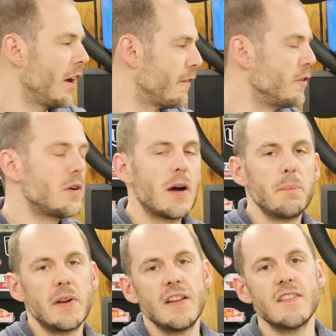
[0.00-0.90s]
A few
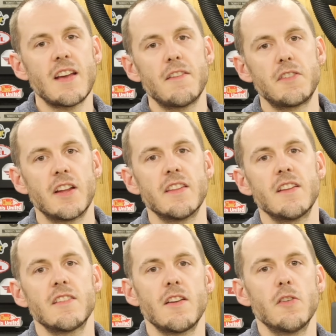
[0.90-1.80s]
companies have done
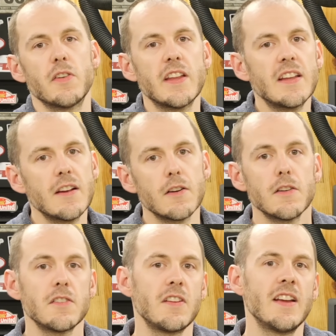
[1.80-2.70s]
this over the
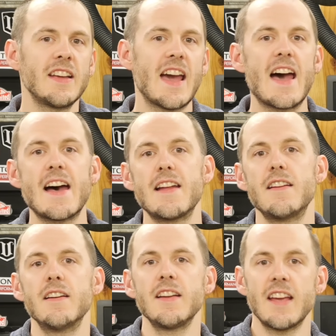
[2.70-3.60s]
years,
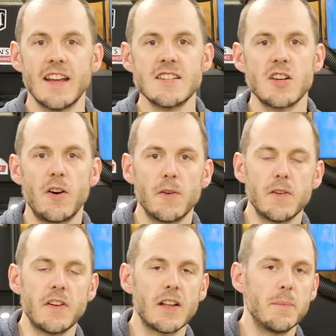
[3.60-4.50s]
KAD, Kent Auto
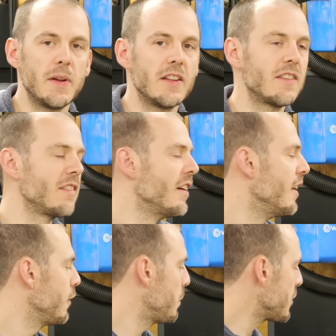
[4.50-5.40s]
Developments,
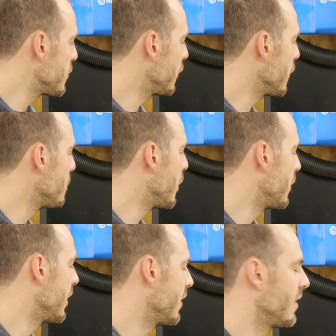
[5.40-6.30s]
Specialist
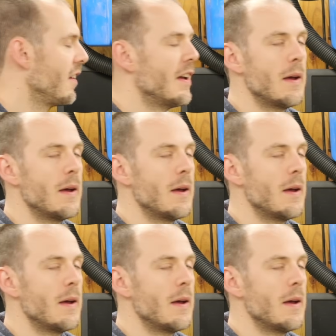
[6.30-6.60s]
Components,